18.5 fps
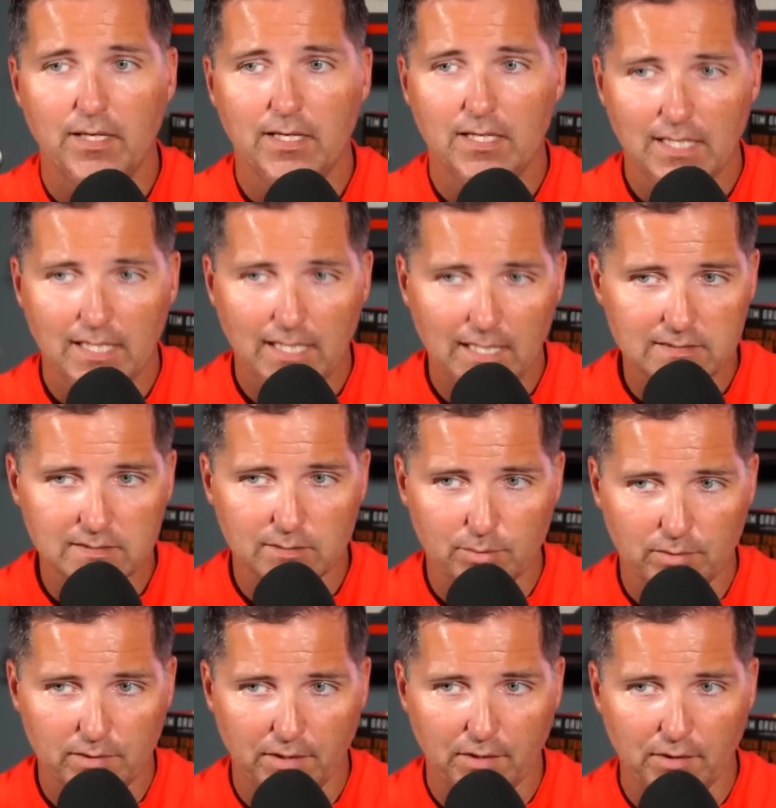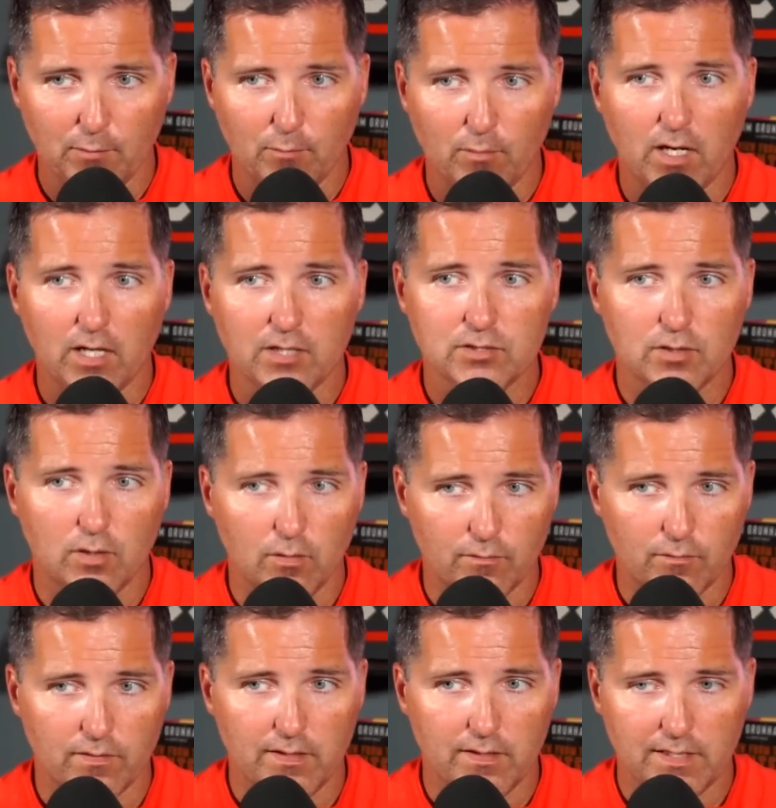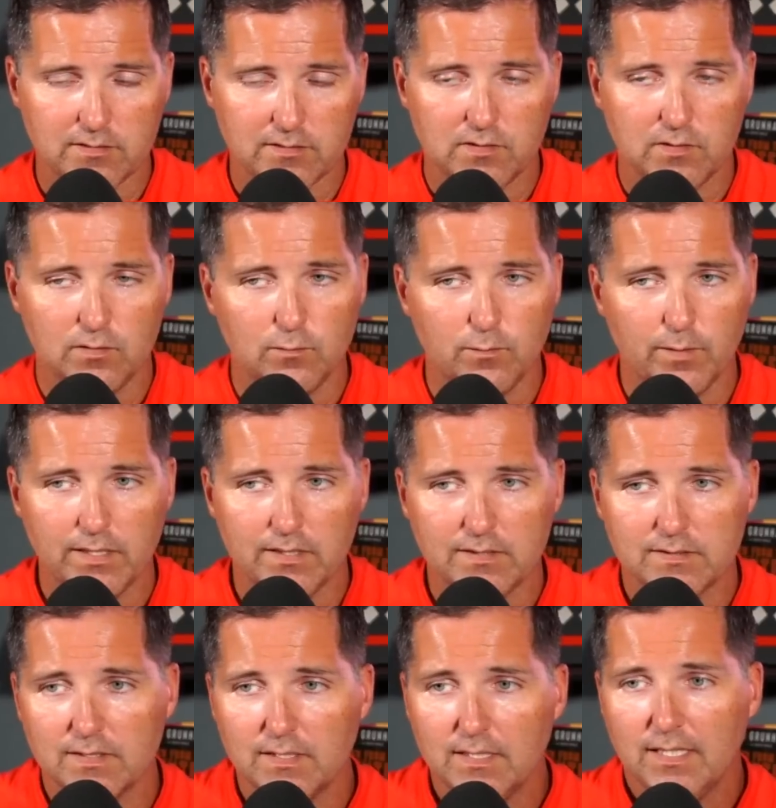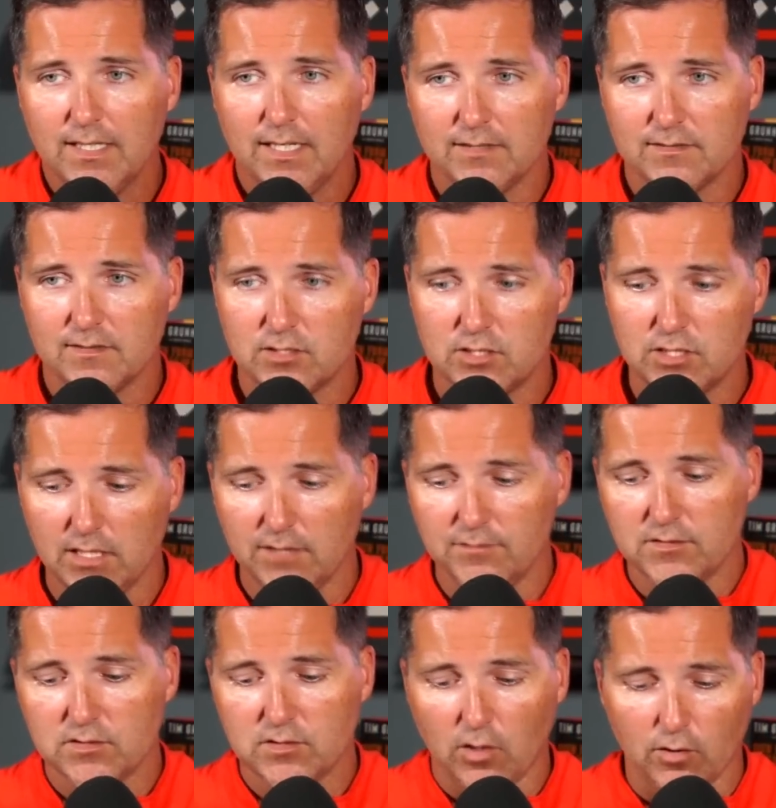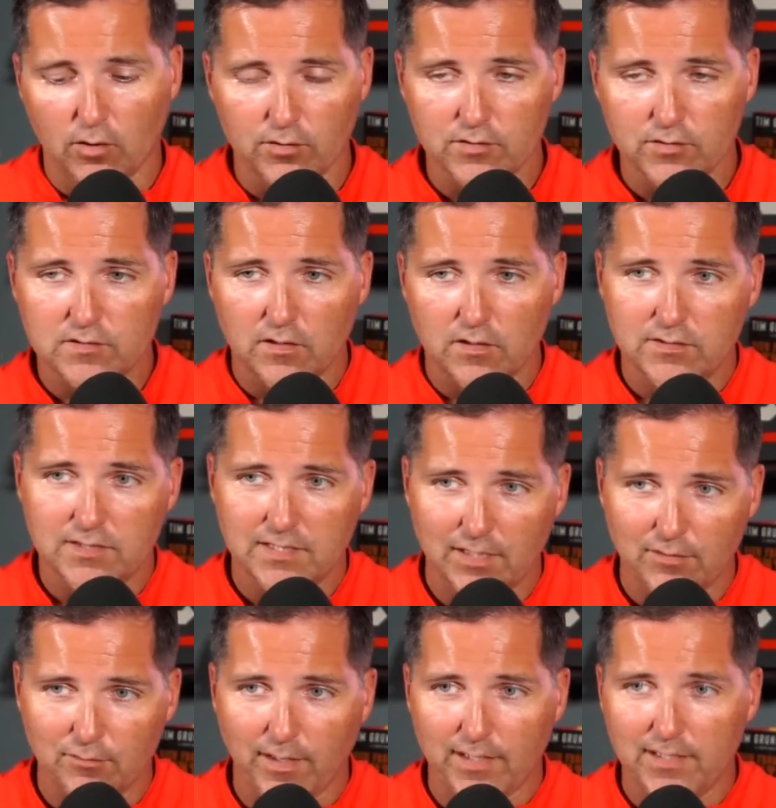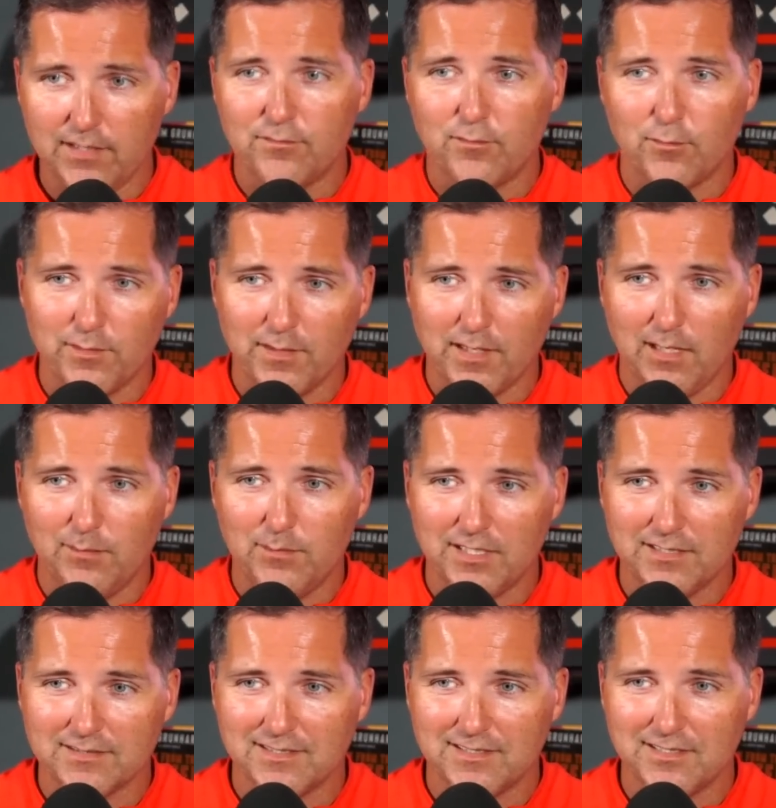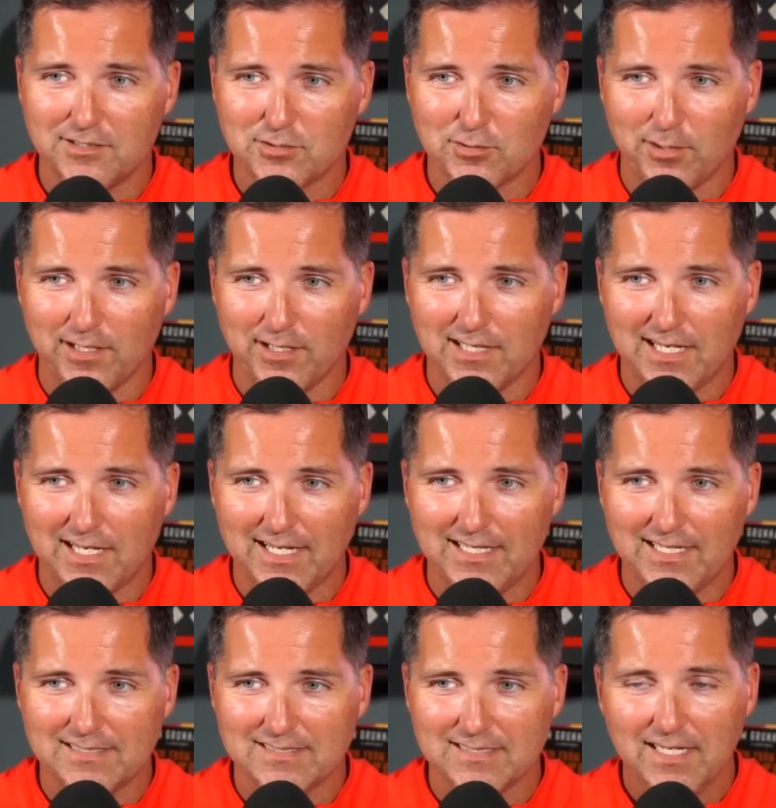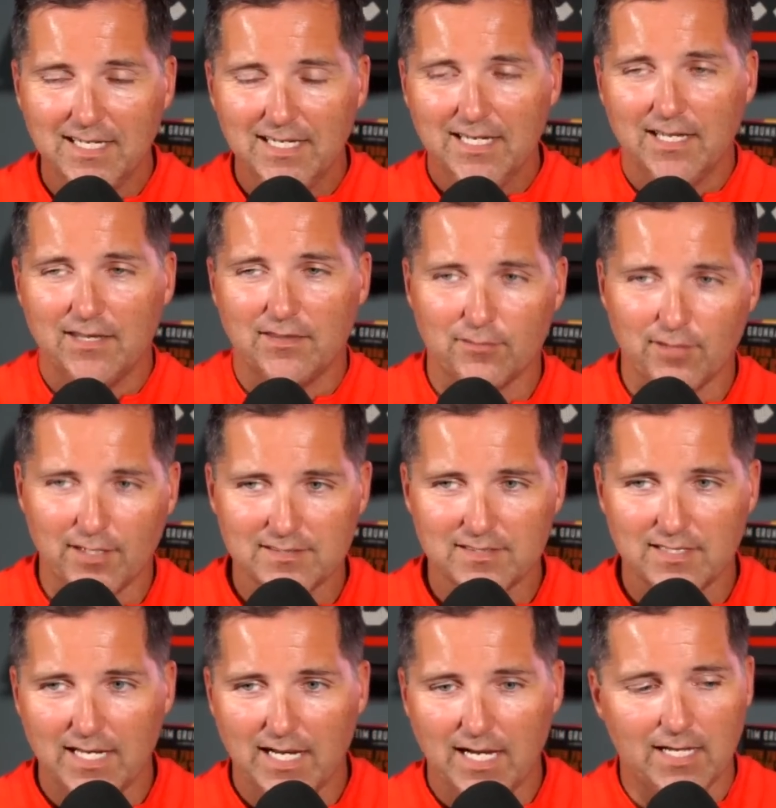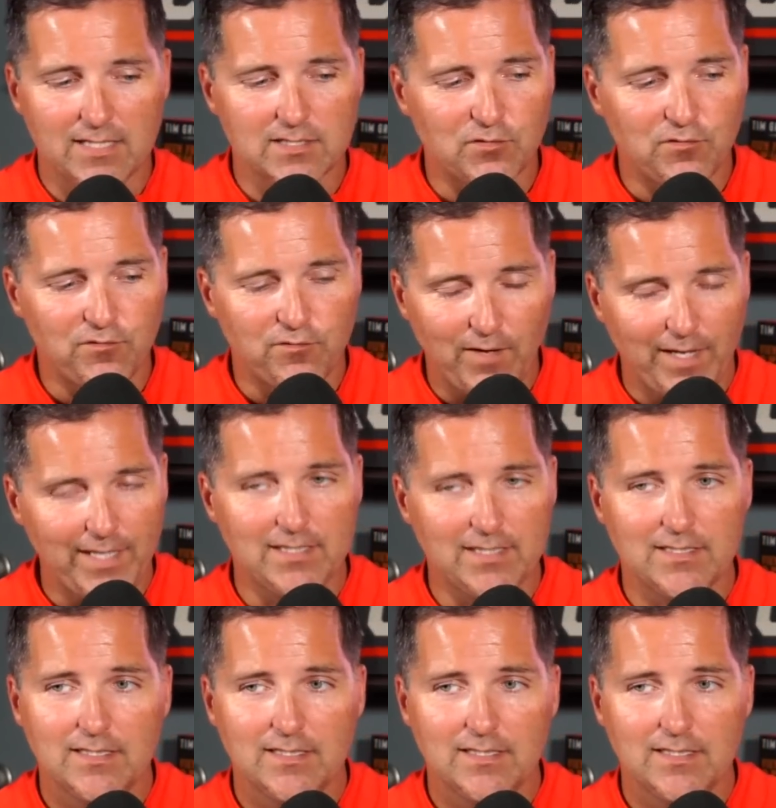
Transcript: He's a player to watch over the next two weeks as the Chiefs starters start to get ready for the game against the Detroit Lions and the rest of the guys fight